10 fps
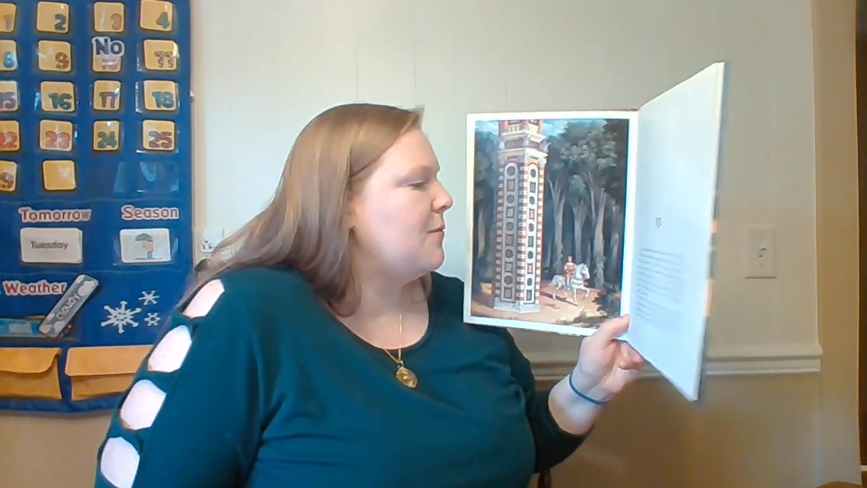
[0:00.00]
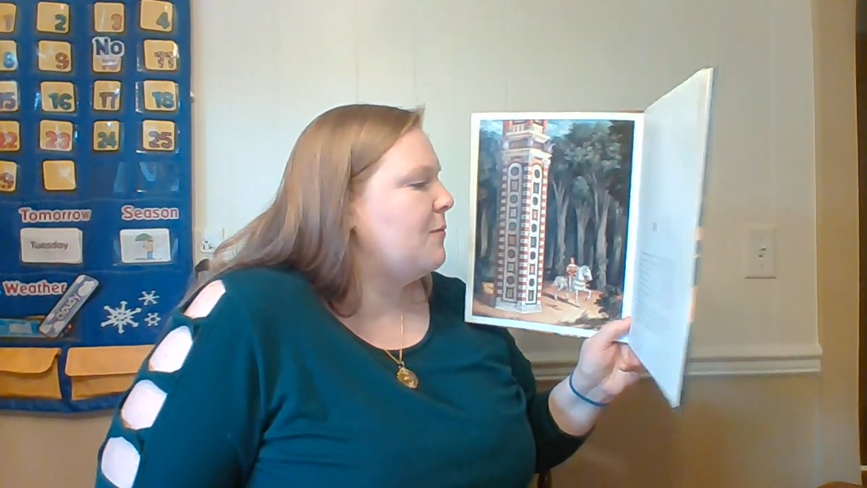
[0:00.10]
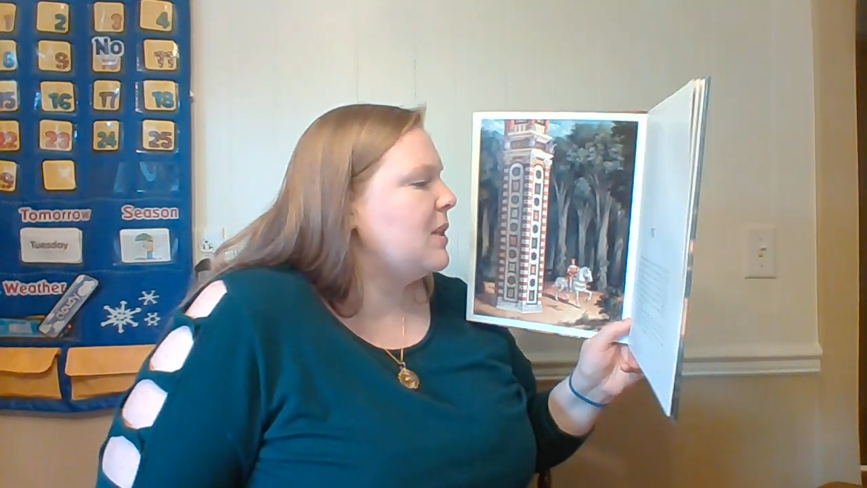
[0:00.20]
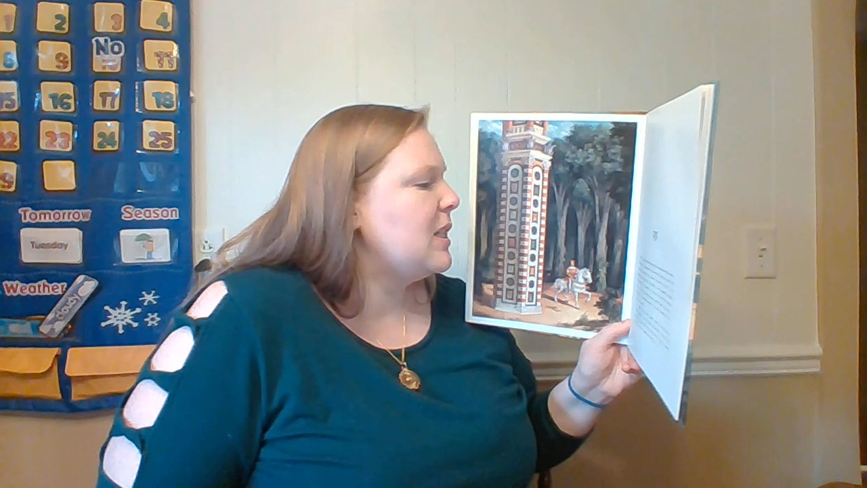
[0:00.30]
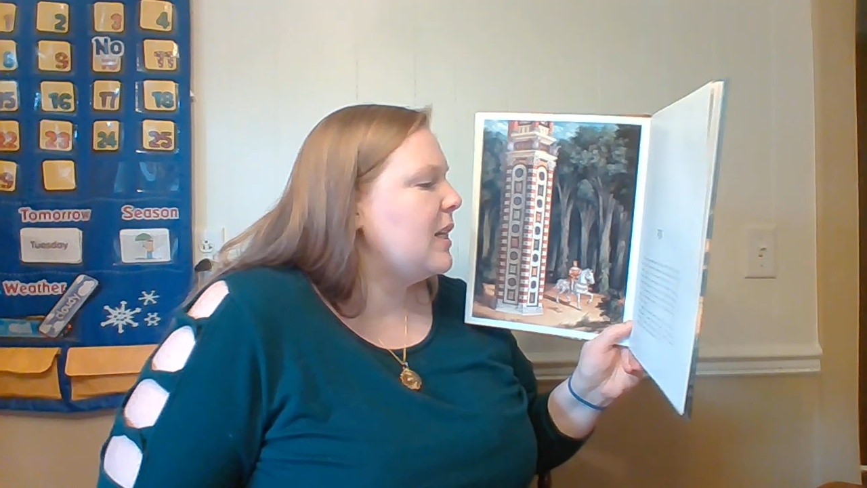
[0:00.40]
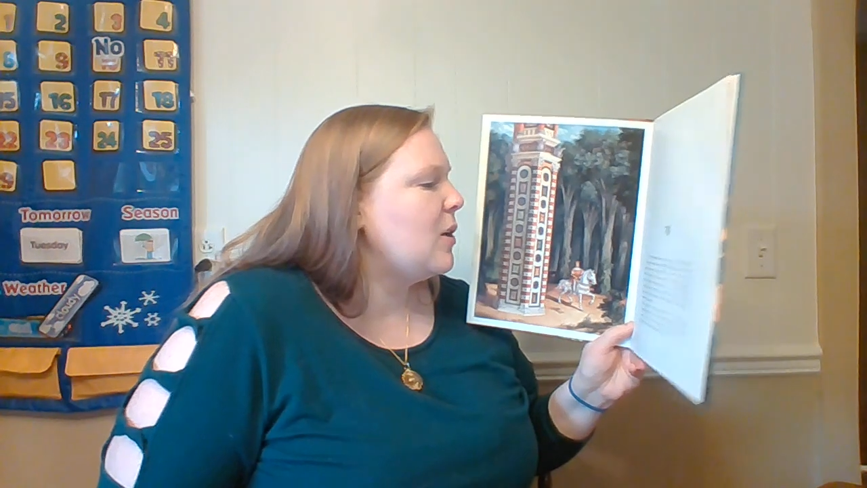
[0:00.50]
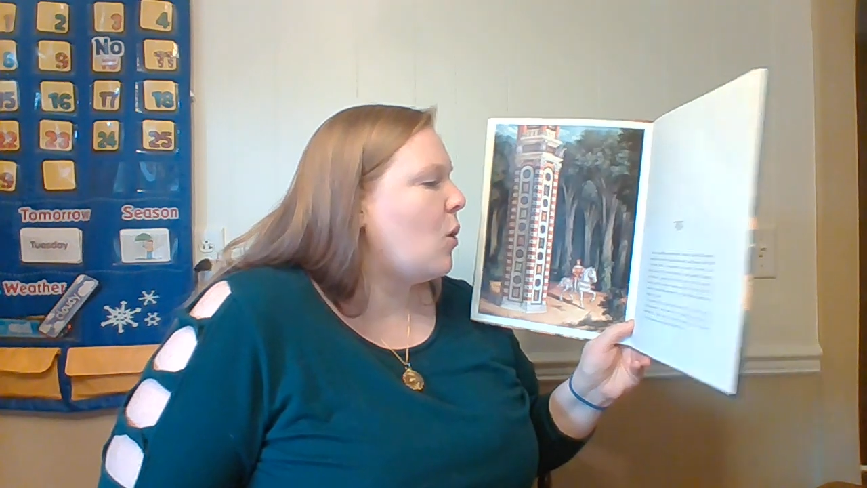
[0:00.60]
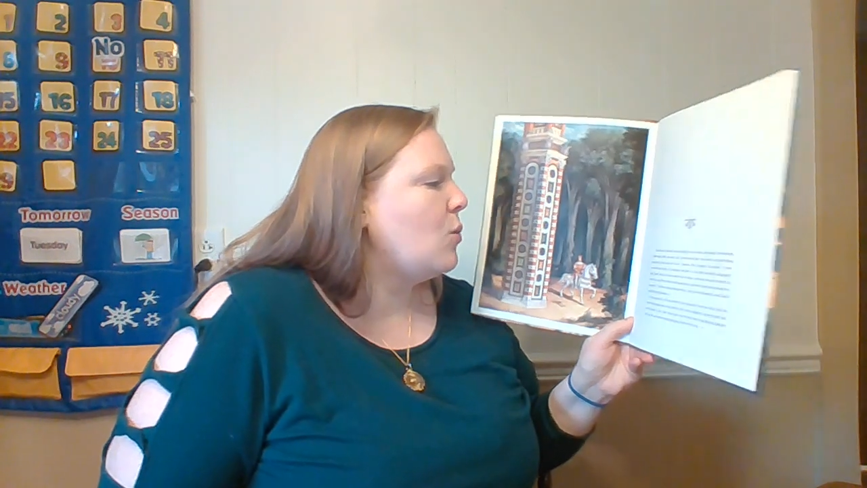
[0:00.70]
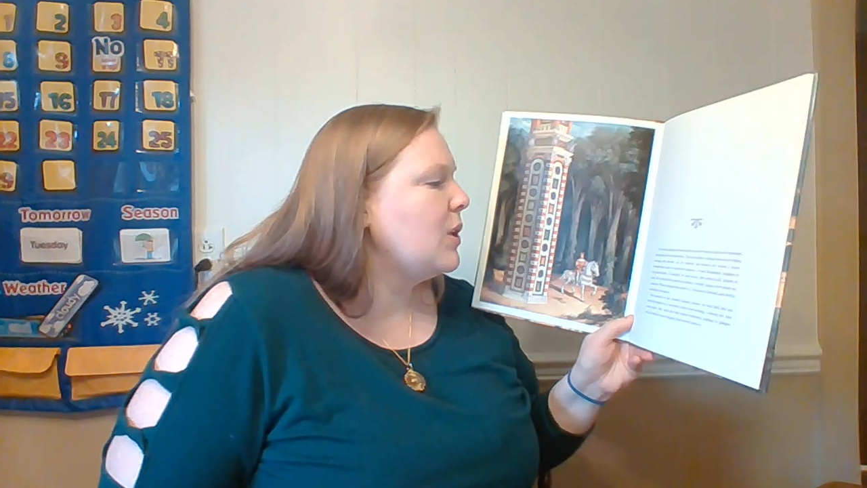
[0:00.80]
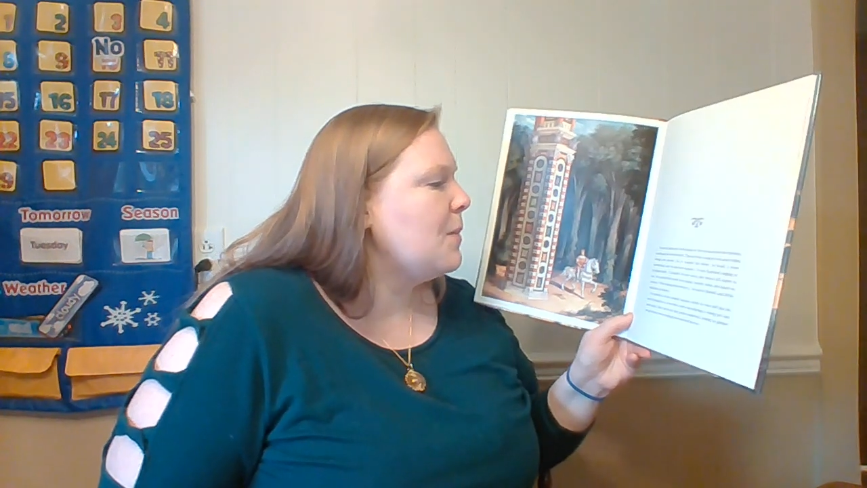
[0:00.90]
visited
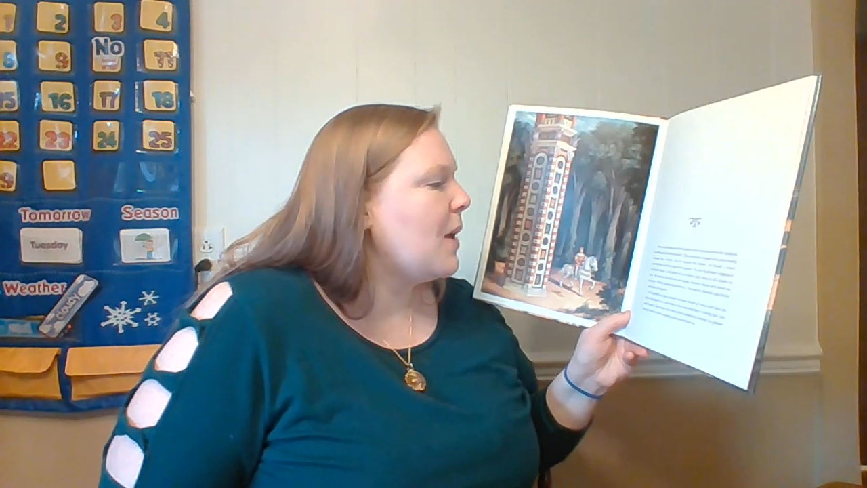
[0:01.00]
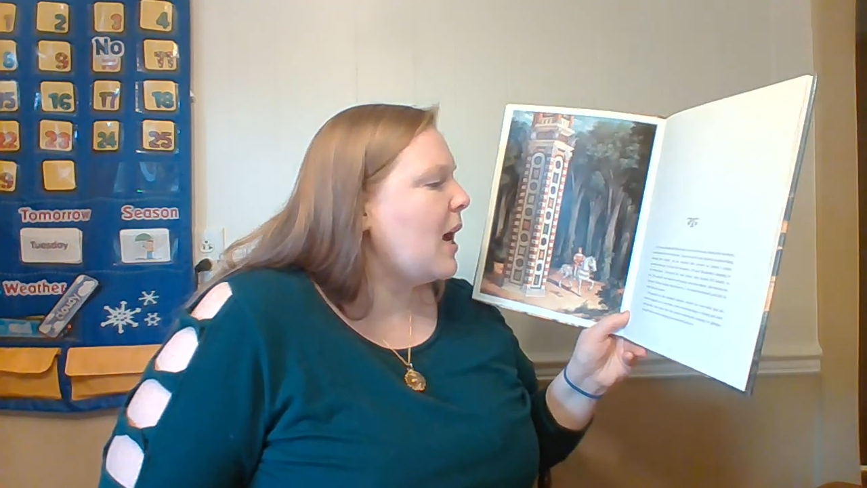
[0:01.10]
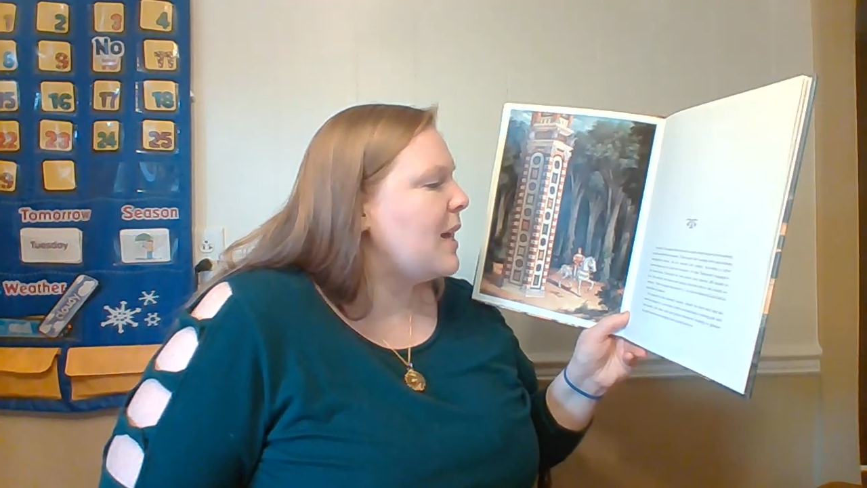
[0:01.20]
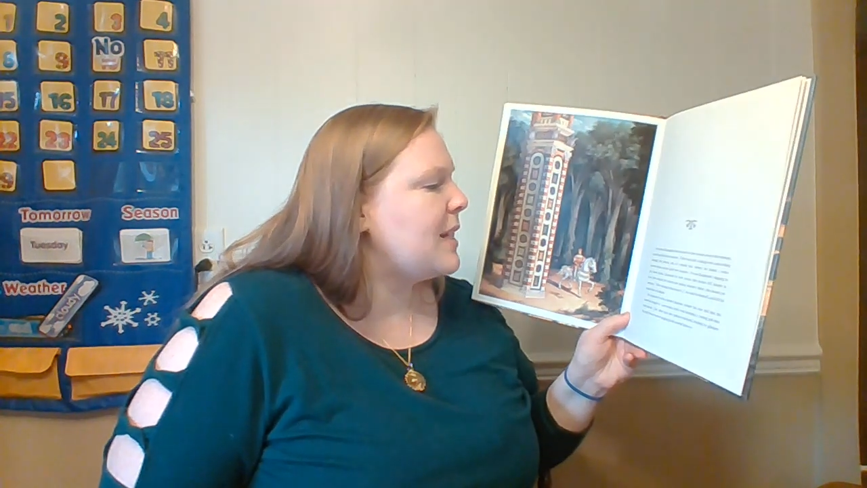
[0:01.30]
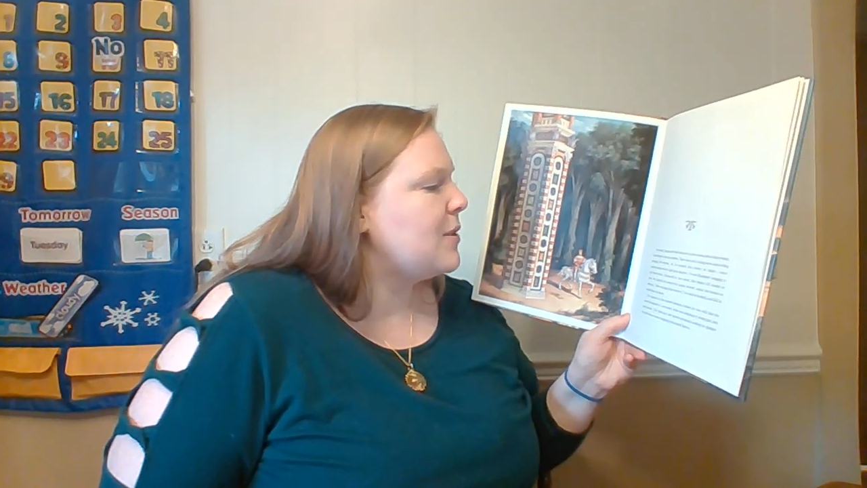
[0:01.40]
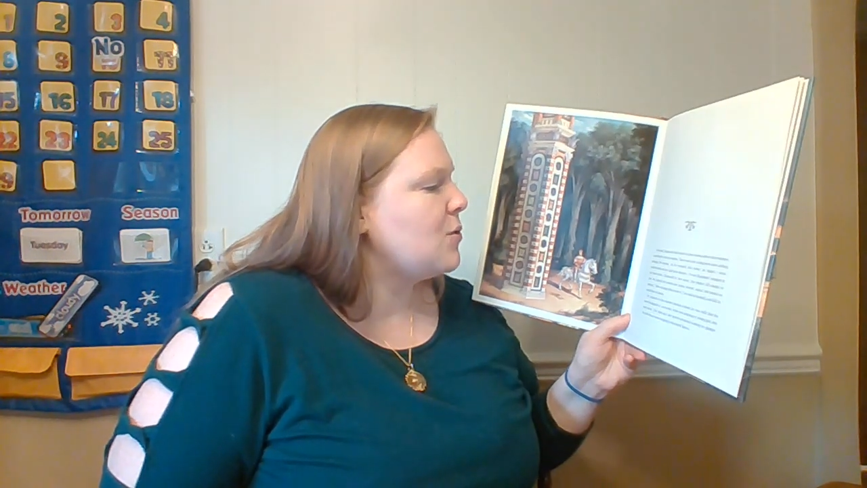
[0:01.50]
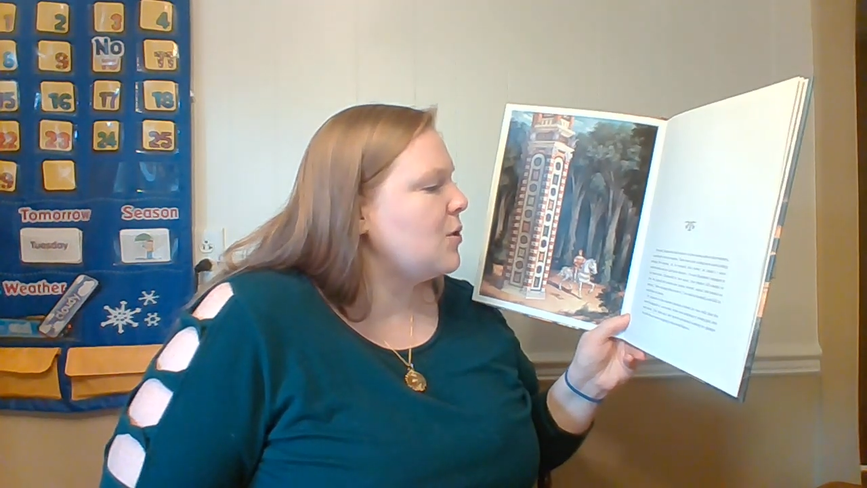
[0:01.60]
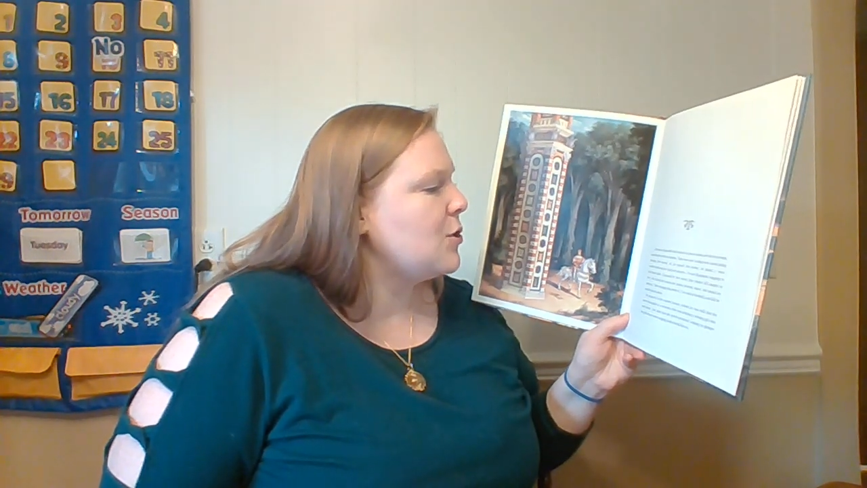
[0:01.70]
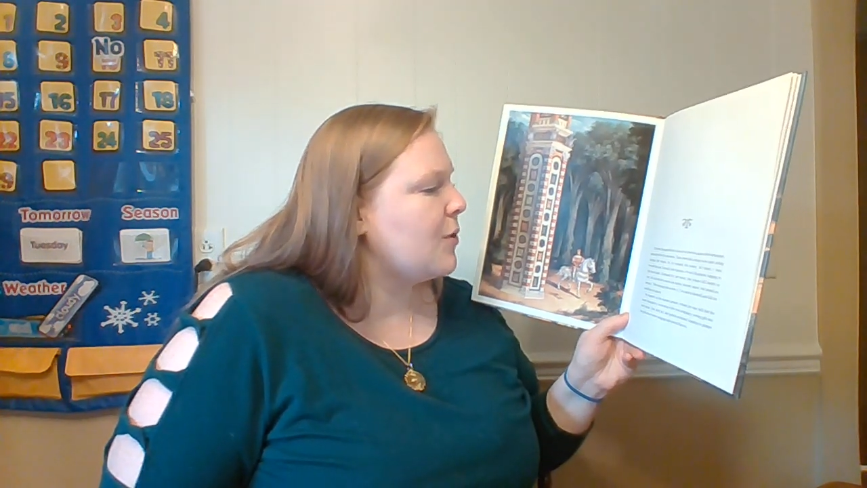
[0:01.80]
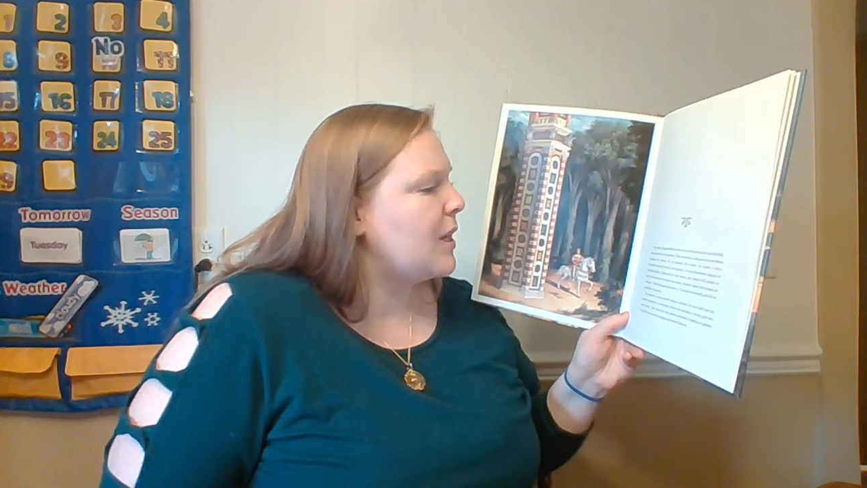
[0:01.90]
only by the
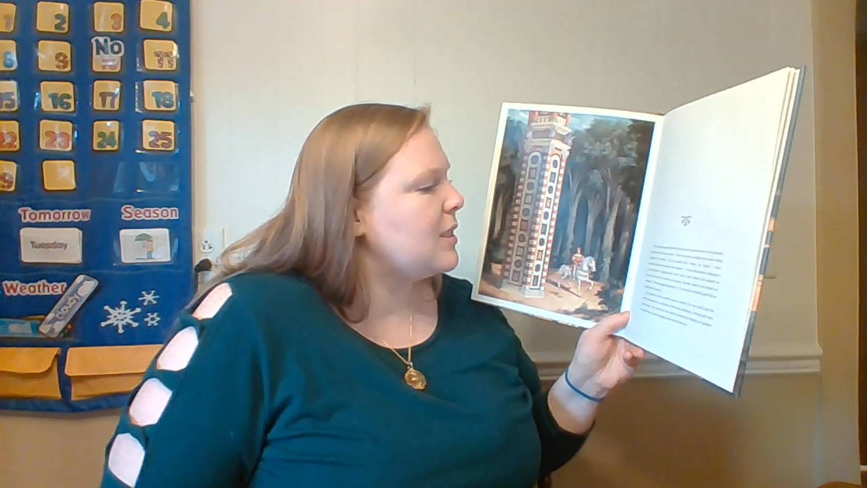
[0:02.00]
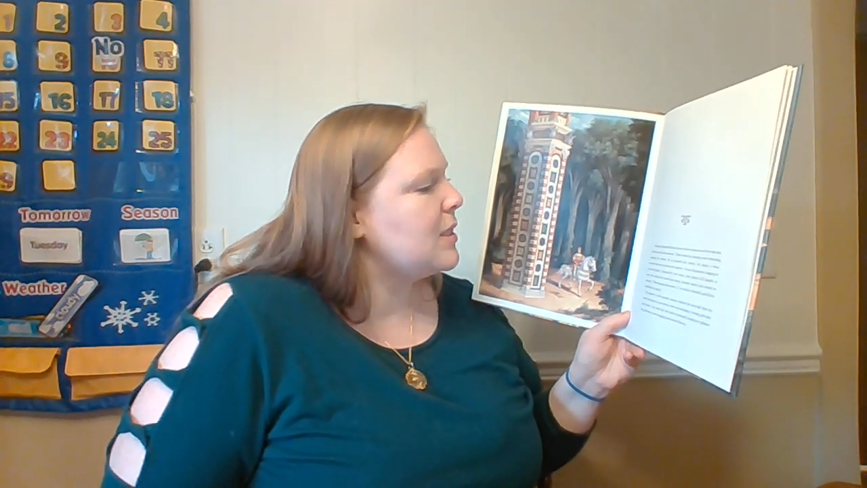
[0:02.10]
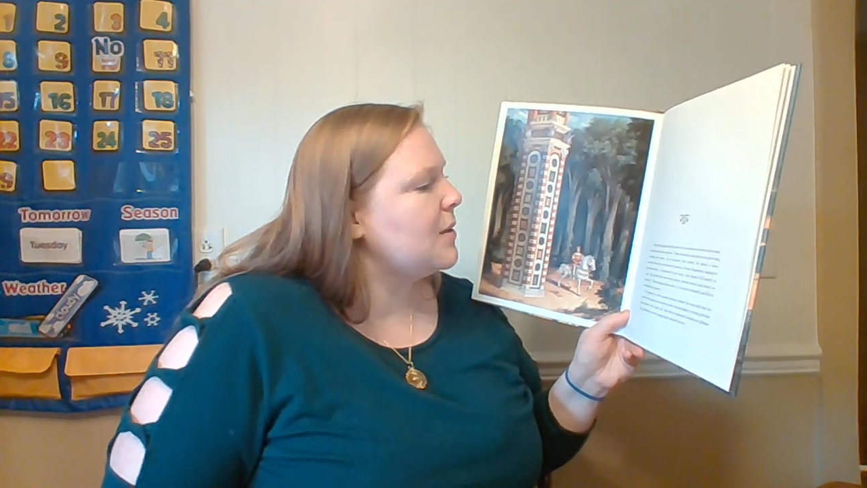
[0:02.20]
sorceress.